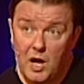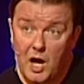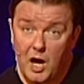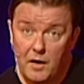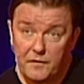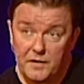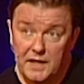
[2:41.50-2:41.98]

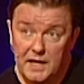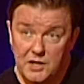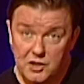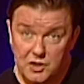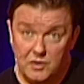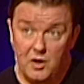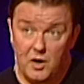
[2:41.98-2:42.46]
half an
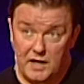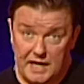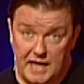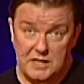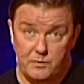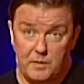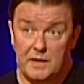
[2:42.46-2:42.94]
inch, you've got to
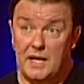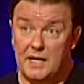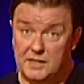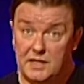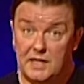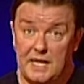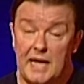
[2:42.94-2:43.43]
guess which, that's
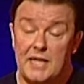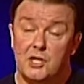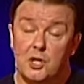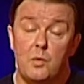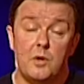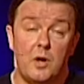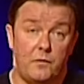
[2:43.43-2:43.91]
the, it's
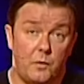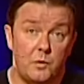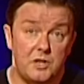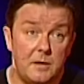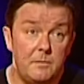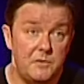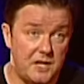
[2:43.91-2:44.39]
called awful
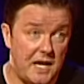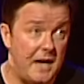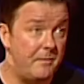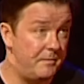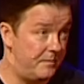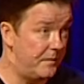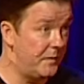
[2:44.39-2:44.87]
Jim
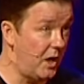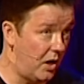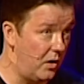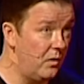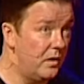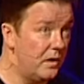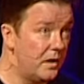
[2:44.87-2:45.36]
Jam, no.